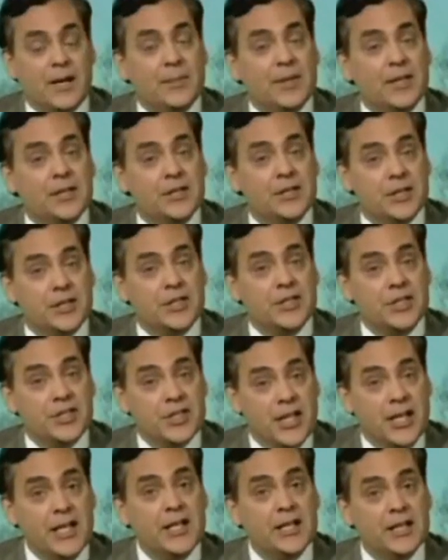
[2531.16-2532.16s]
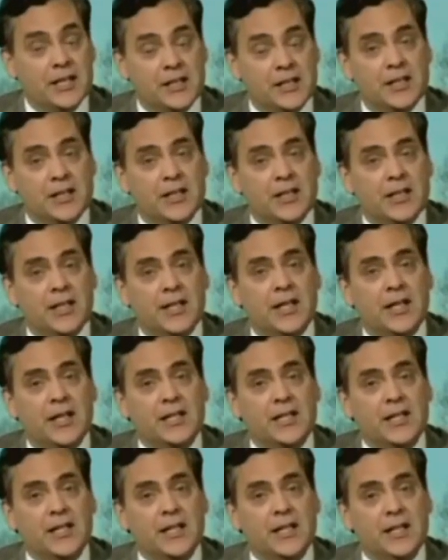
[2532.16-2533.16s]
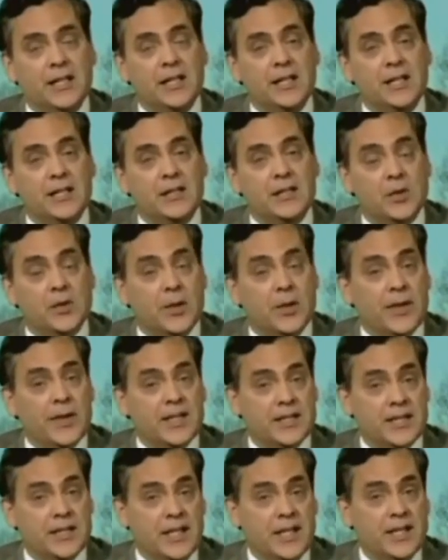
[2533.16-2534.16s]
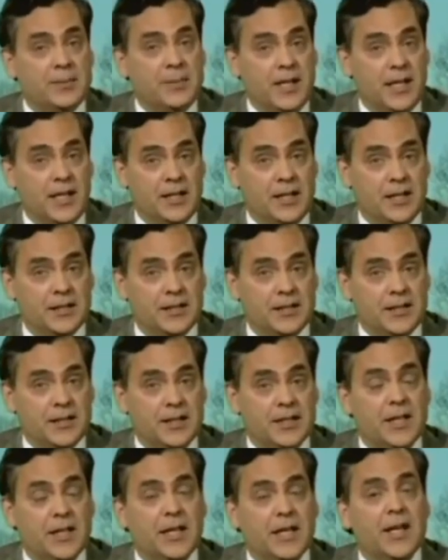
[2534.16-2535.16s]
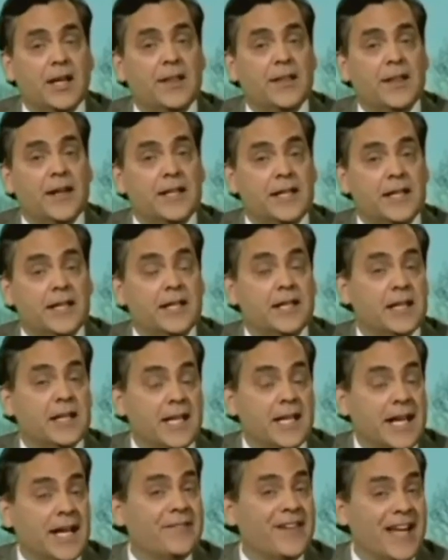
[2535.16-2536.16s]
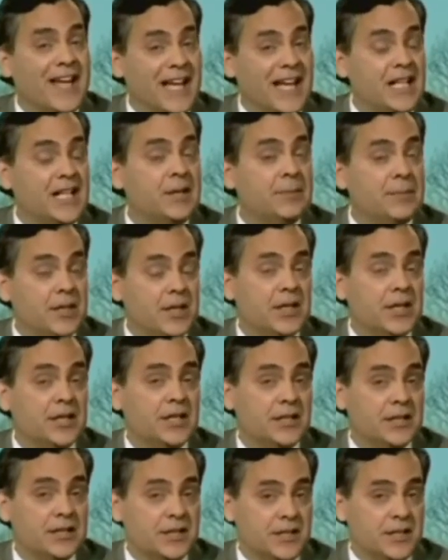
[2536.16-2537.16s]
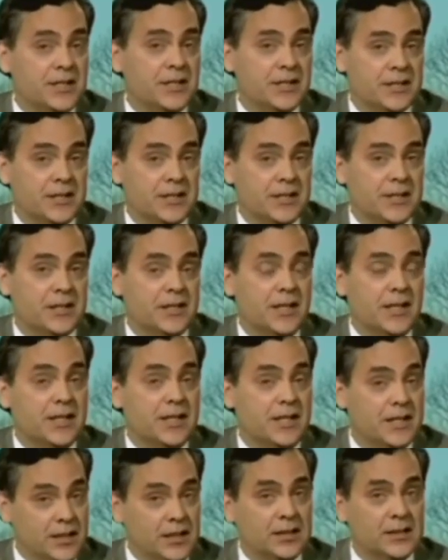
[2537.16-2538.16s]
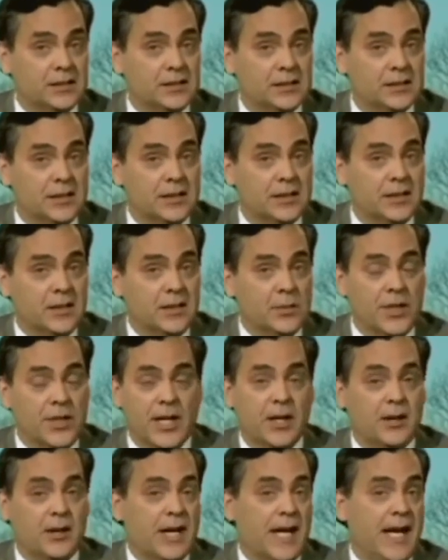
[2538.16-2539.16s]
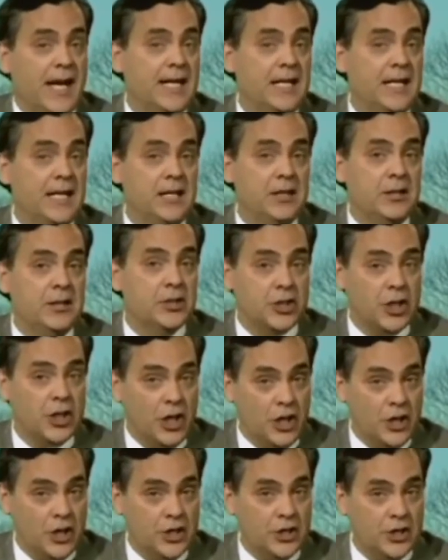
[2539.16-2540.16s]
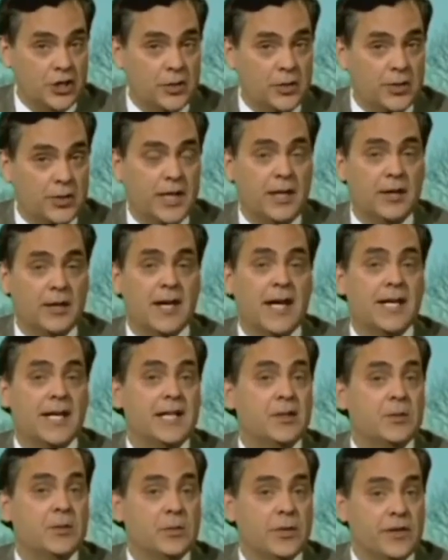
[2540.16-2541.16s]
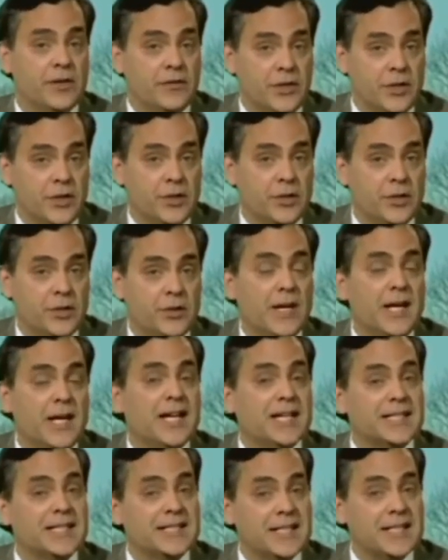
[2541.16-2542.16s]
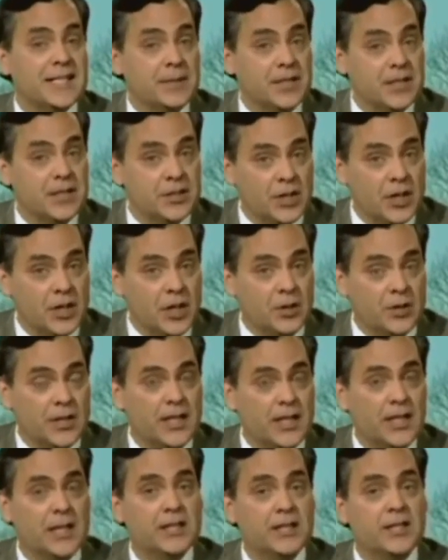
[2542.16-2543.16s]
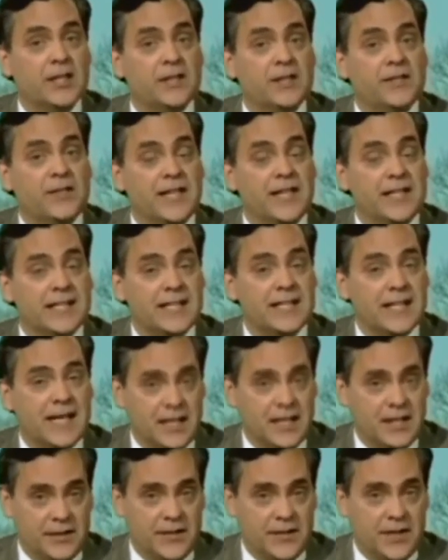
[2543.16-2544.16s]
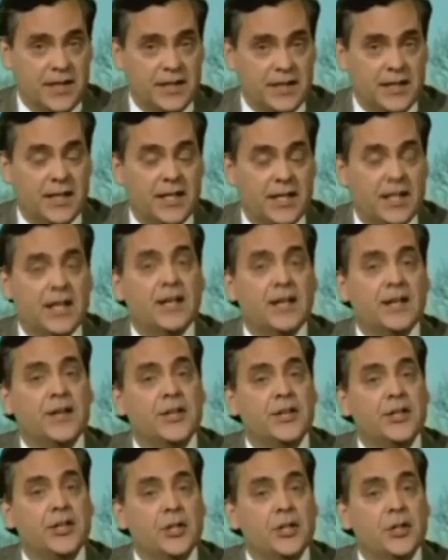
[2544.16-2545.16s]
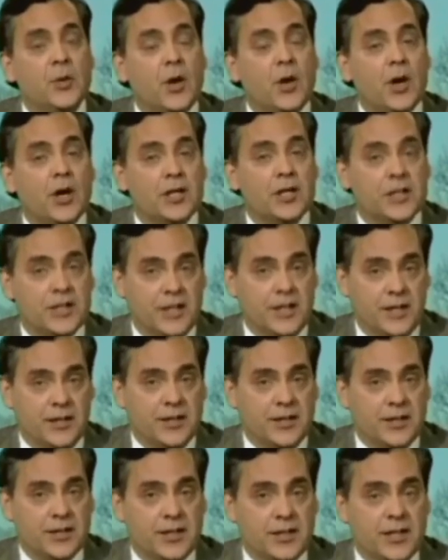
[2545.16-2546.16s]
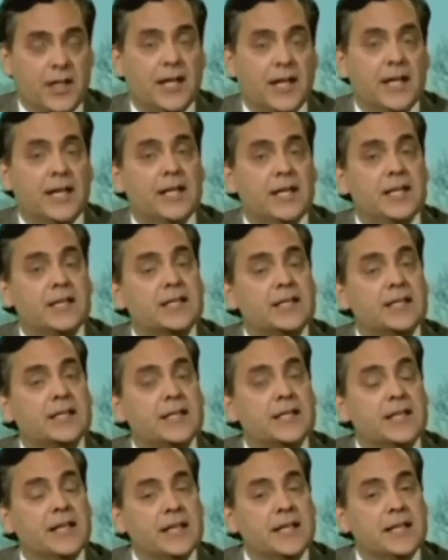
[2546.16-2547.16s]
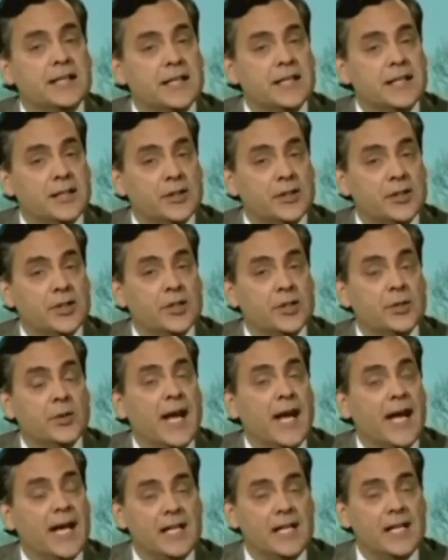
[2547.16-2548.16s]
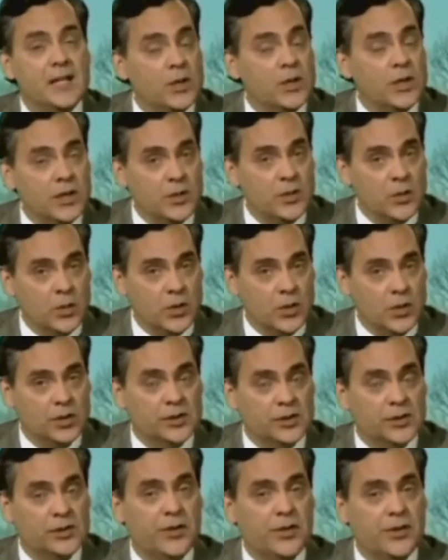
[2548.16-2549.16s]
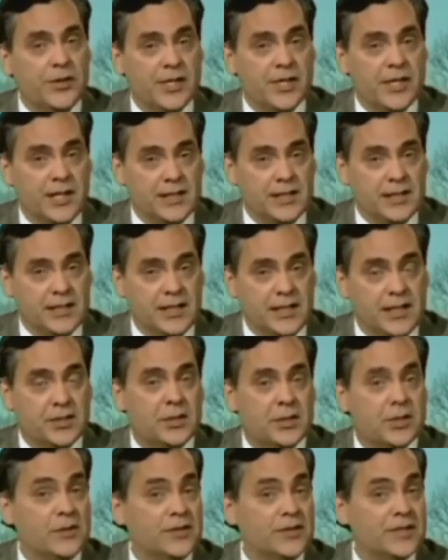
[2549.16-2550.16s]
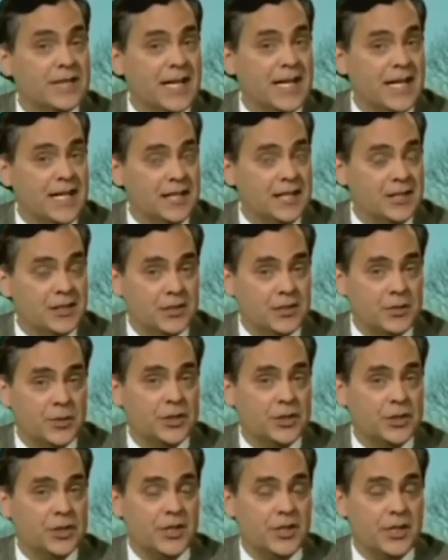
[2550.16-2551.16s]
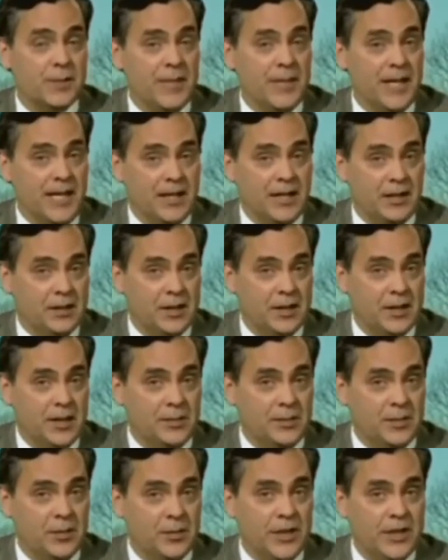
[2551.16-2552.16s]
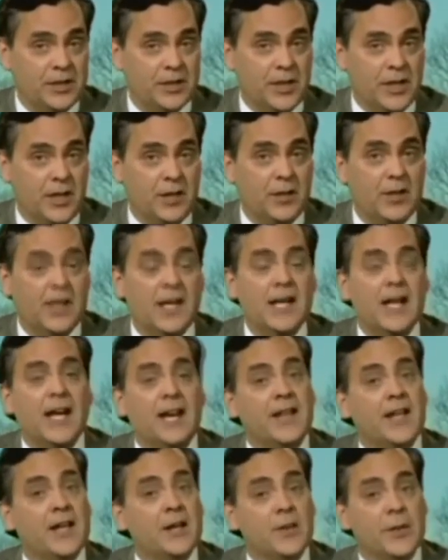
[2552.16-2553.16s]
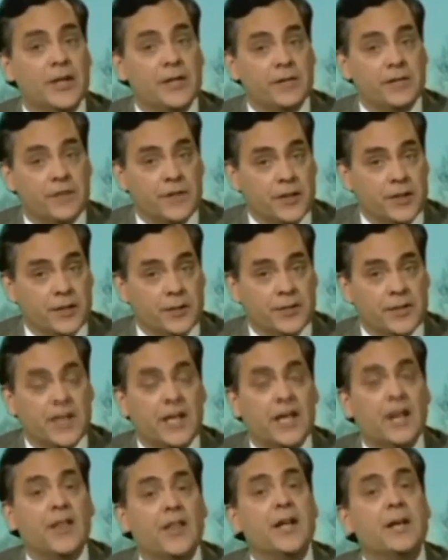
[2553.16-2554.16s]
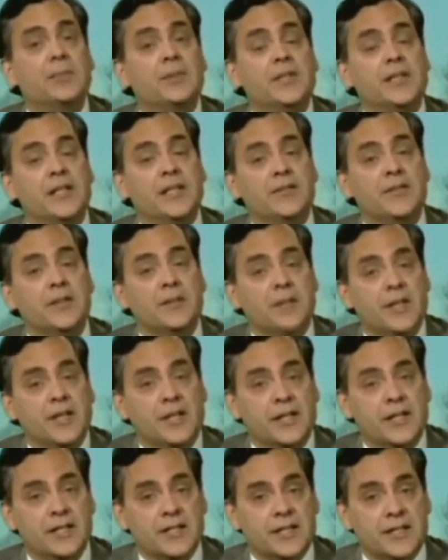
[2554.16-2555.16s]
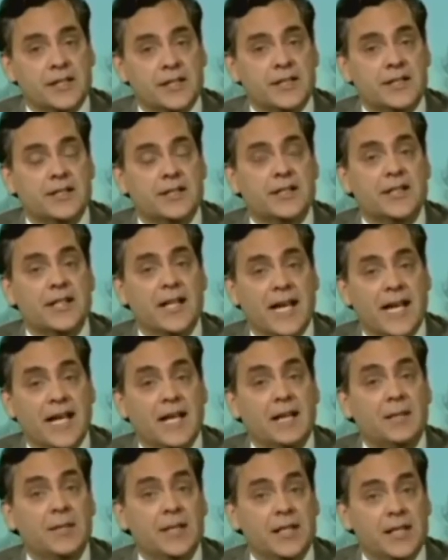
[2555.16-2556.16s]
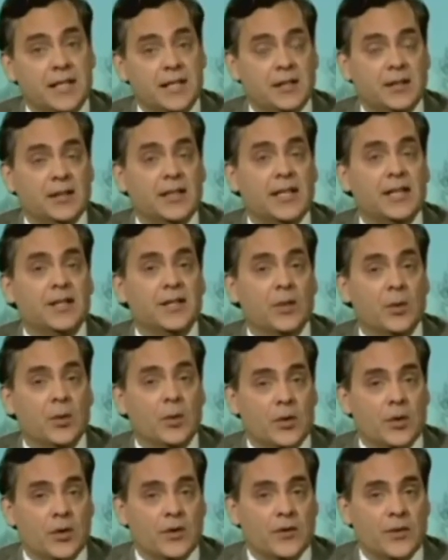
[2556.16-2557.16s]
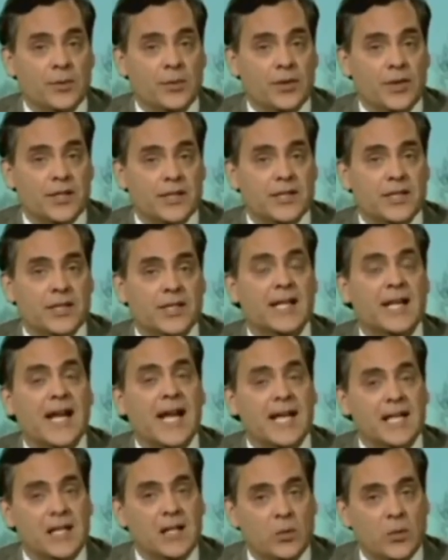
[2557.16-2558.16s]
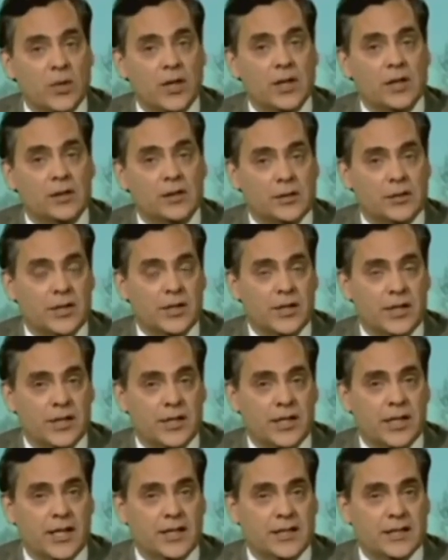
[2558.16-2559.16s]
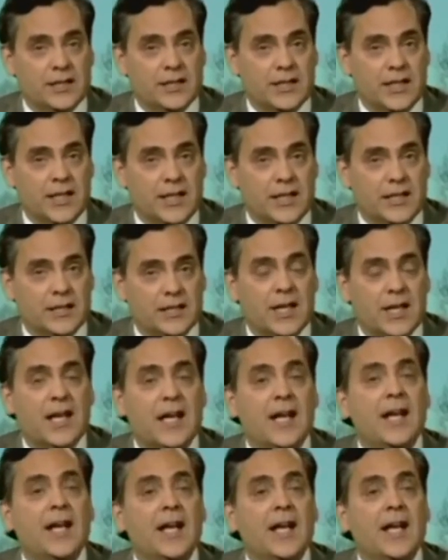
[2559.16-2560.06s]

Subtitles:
Obama just stated that he is going to maintain a policy that he can have any American citizen killed without any charge, without any review except his own. If he's satisfied that you are a terrorist, he says that he can kill you anywhere in the world, including the United States. Two of his aides were just at a panel a couple of weeks ago, and they reaffirmed they believe that American citizens can be killed on the order of the president anywhere, including the United States.